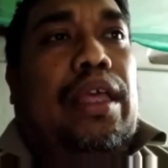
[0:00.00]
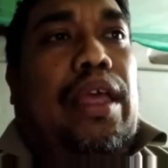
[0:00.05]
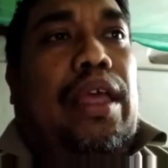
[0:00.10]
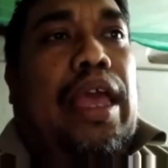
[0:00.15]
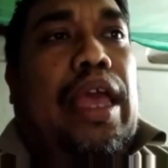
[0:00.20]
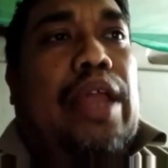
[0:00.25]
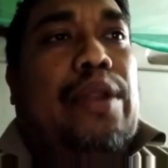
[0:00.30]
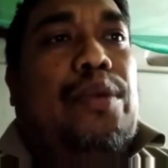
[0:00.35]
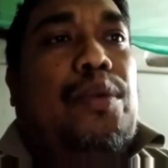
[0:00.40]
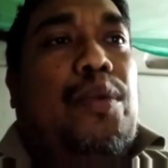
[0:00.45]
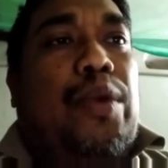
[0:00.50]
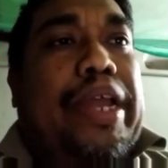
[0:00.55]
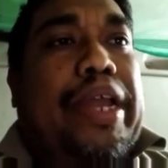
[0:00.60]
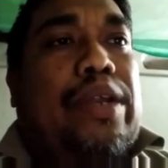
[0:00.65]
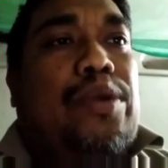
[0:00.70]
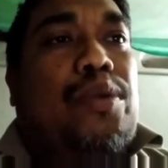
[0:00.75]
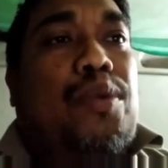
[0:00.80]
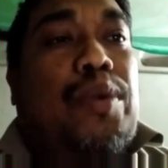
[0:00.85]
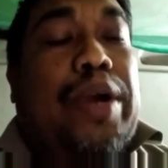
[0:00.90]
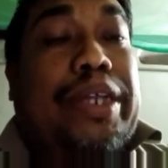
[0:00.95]
and whether
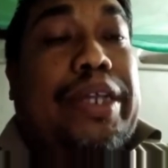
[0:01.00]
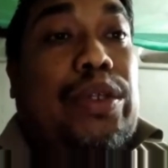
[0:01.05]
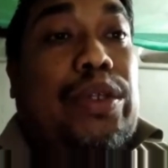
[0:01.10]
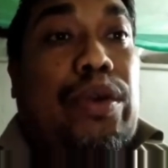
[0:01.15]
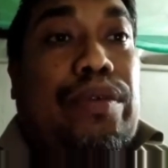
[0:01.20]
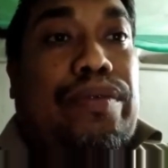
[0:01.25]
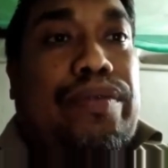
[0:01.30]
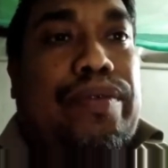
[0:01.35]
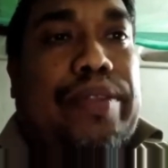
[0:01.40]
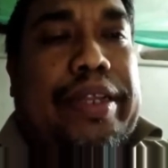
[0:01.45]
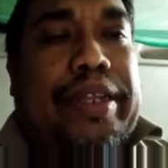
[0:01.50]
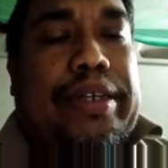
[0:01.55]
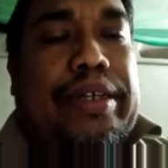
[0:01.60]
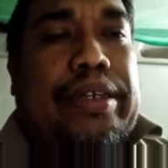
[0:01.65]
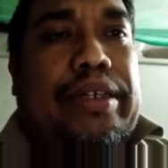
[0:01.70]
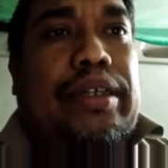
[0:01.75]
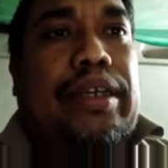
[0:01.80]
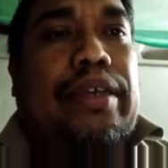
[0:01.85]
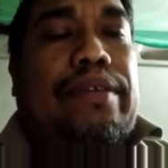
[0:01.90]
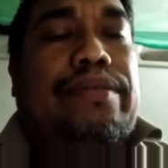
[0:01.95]
what you've
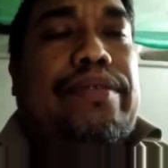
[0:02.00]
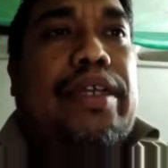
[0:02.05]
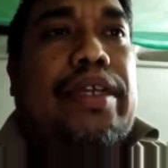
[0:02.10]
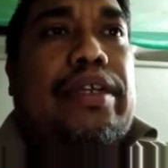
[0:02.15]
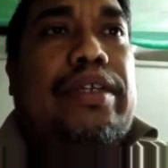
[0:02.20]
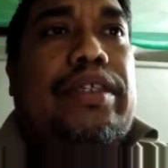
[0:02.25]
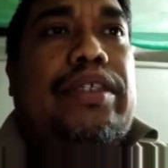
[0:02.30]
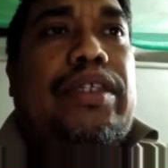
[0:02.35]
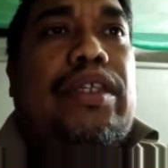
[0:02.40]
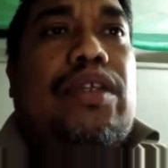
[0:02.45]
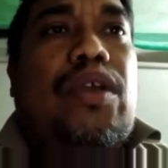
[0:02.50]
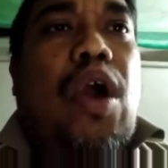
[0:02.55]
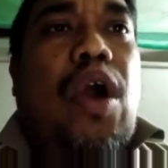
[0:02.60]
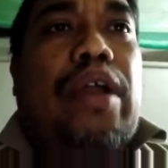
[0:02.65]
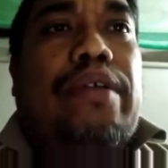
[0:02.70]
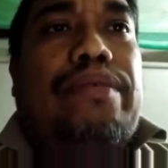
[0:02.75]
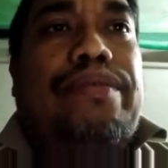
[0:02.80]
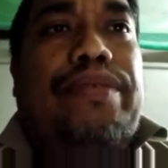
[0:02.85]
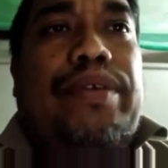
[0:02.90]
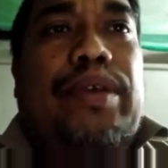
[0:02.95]
learned, if there is a
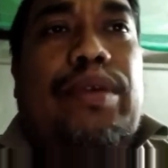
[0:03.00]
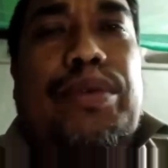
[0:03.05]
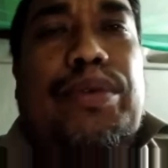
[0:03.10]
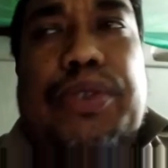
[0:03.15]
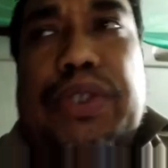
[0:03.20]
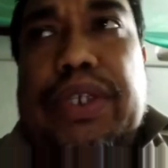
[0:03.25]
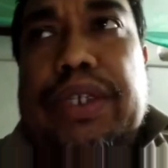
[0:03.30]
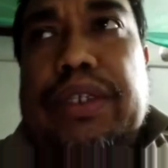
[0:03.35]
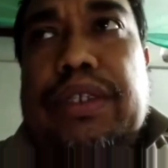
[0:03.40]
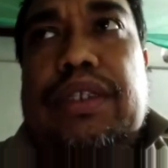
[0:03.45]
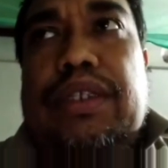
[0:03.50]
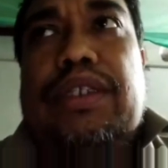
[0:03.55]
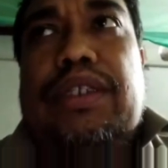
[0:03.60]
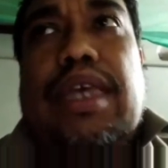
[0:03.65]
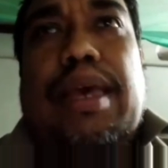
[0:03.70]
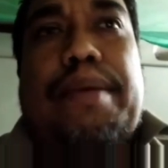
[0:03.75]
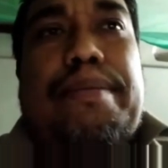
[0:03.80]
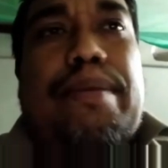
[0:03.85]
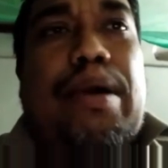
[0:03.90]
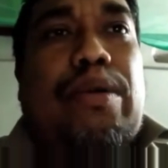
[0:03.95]
confusions
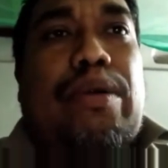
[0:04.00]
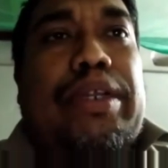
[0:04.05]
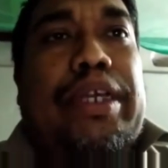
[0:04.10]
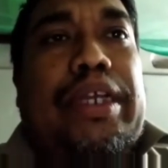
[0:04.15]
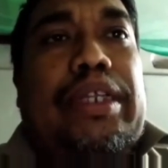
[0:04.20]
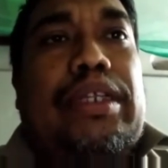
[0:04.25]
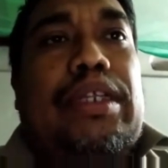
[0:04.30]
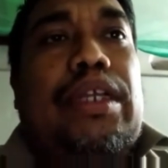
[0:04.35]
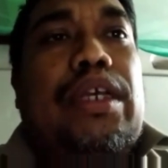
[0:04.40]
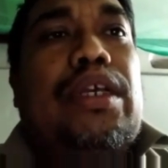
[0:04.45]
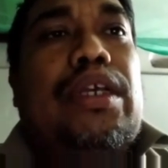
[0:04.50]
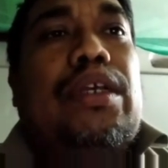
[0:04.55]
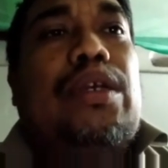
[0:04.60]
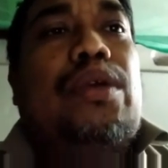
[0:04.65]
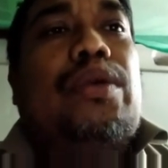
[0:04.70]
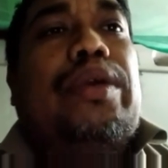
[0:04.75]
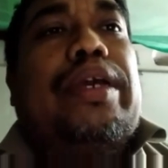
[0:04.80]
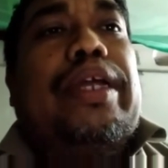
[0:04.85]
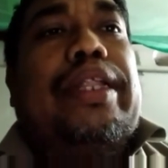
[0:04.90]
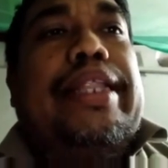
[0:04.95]
about it, you
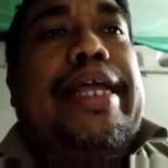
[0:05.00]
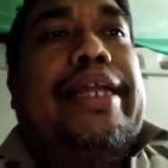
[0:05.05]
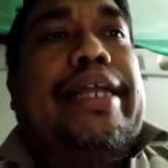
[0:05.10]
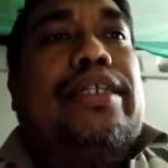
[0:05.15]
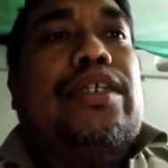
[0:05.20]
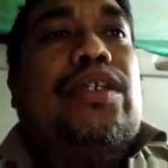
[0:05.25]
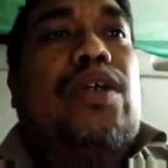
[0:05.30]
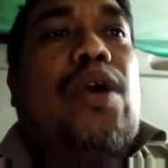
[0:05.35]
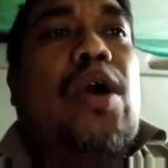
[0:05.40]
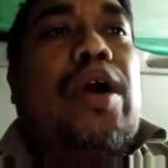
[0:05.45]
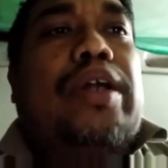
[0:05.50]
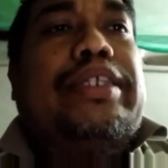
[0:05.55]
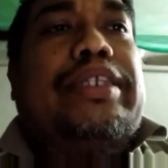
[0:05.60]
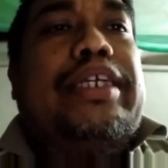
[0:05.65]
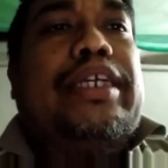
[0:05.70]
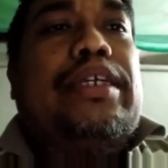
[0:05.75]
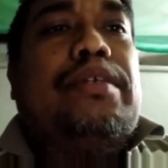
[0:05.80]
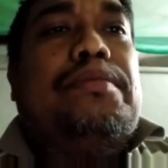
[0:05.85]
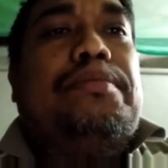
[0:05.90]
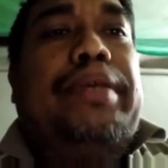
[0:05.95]
can later
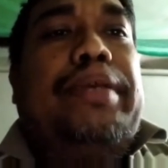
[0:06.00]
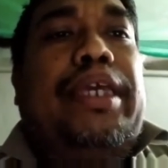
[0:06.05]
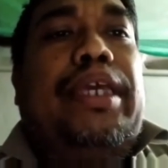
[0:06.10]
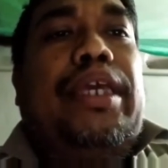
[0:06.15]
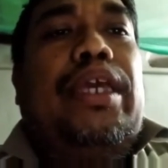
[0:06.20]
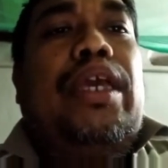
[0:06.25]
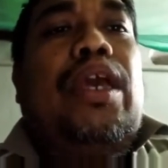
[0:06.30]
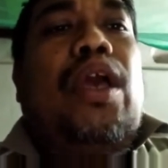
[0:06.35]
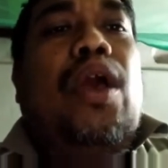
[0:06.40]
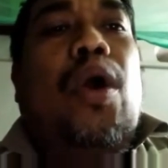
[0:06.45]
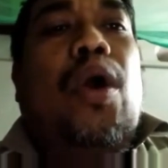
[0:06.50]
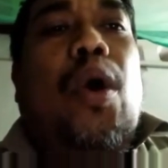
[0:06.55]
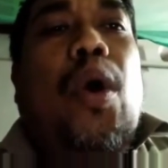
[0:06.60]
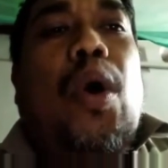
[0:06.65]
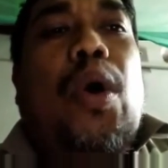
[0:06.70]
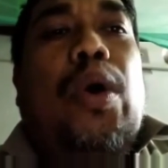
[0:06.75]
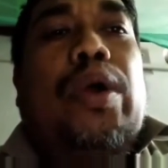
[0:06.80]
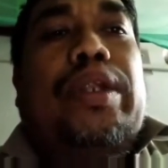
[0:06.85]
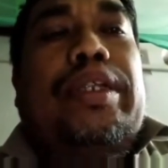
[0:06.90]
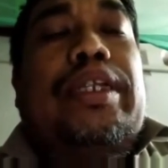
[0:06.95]
contact me
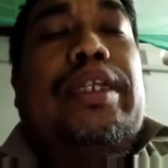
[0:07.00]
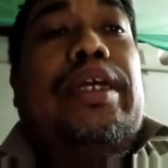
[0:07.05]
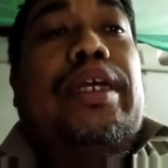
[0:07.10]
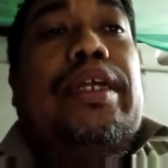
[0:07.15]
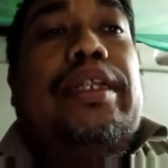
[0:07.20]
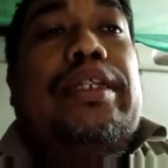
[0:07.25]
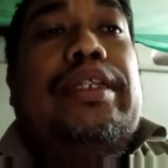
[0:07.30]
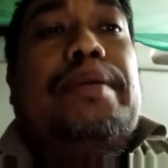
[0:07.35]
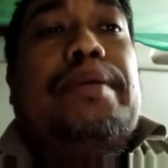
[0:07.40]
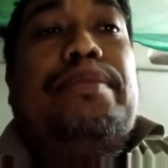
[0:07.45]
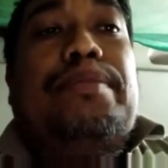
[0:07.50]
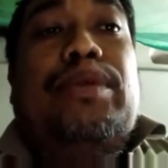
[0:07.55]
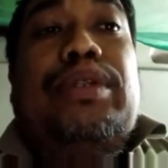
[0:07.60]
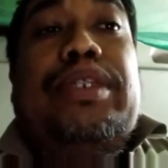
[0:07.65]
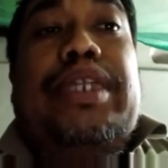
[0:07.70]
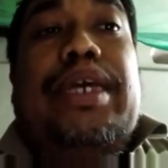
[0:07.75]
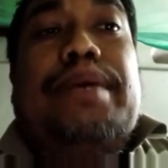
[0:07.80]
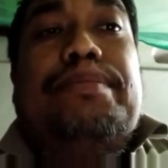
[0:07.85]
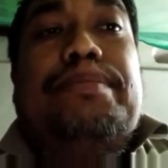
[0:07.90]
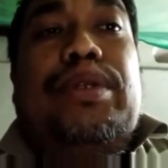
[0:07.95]
on
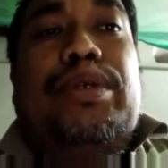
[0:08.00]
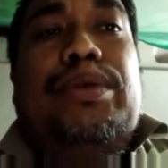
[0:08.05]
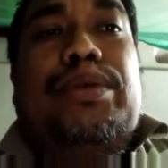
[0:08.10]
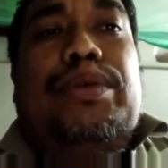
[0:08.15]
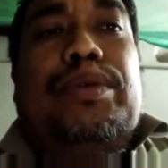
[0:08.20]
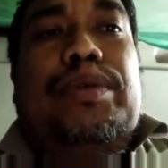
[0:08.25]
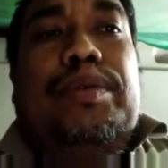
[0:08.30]
www